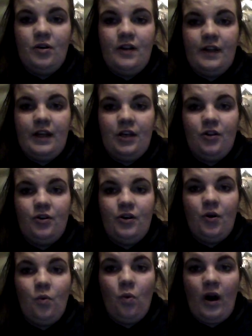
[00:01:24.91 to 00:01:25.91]
and they included
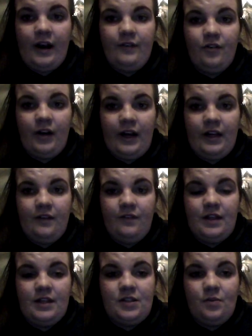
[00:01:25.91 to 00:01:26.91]
a wide variety of
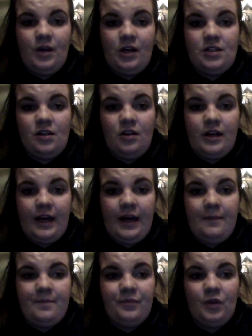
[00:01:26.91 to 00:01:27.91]
things that we got to look
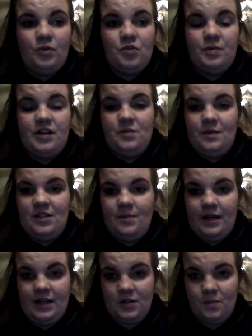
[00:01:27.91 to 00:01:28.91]
at, which brings me to
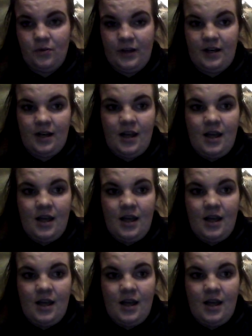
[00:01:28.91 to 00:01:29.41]
my next point.